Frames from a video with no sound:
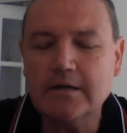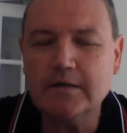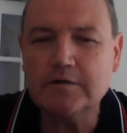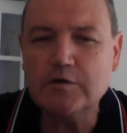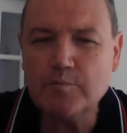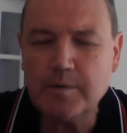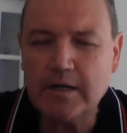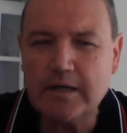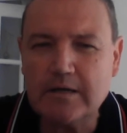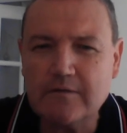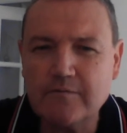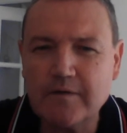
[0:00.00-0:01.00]
I do
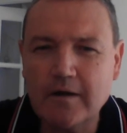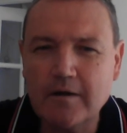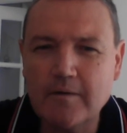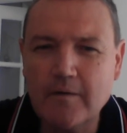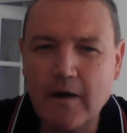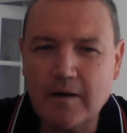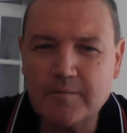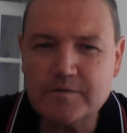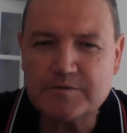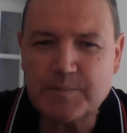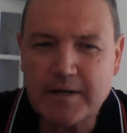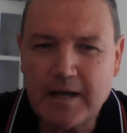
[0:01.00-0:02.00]
believe that I
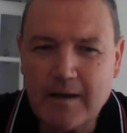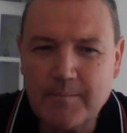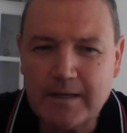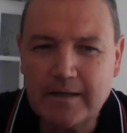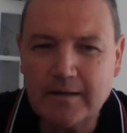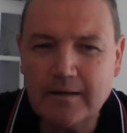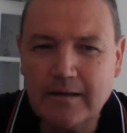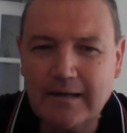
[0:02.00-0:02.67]
was becoming